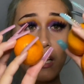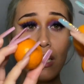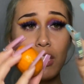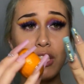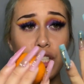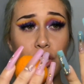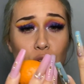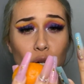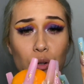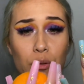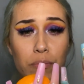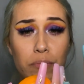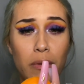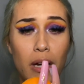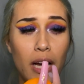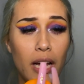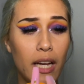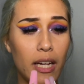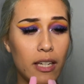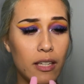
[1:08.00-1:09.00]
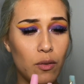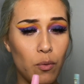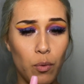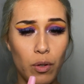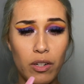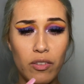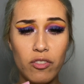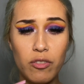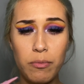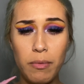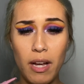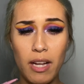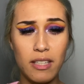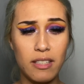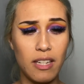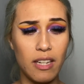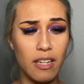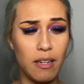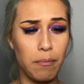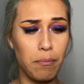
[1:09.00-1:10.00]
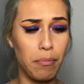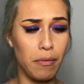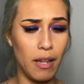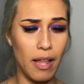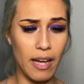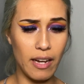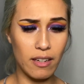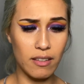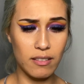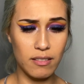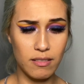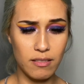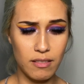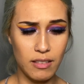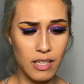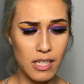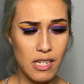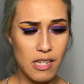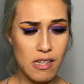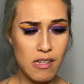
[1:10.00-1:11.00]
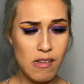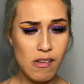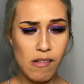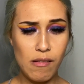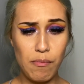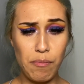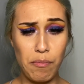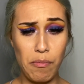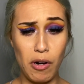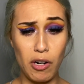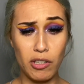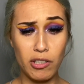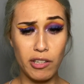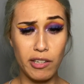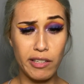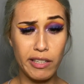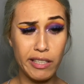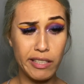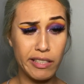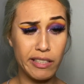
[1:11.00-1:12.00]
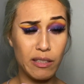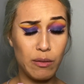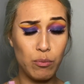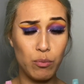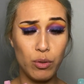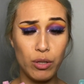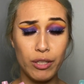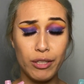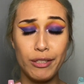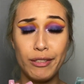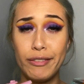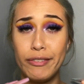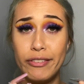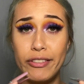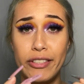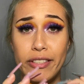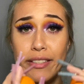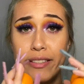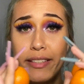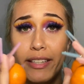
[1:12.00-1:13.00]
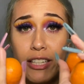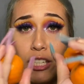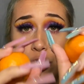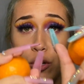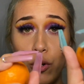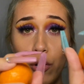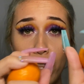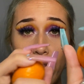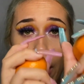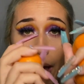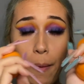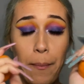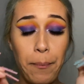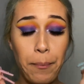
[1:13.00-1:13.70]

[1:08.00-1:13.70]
Don't mind, one of them has like a black mark on it somewhere, just ignore that.